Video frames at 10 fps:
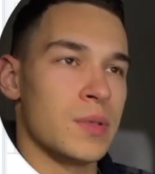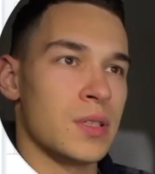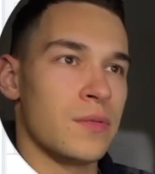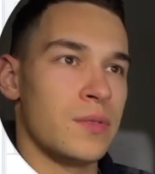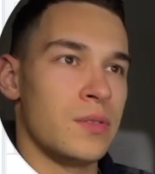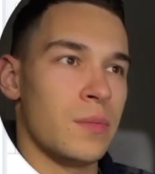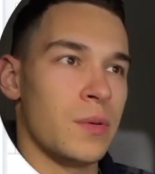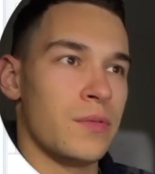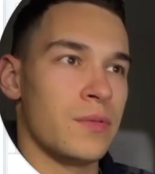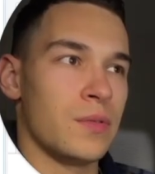of the drop of
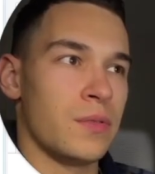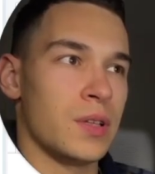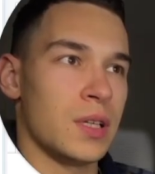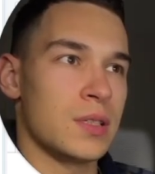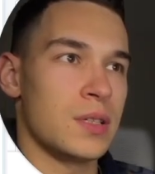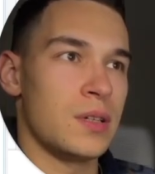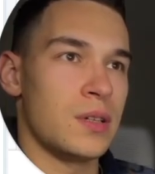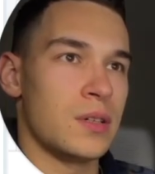clicks here.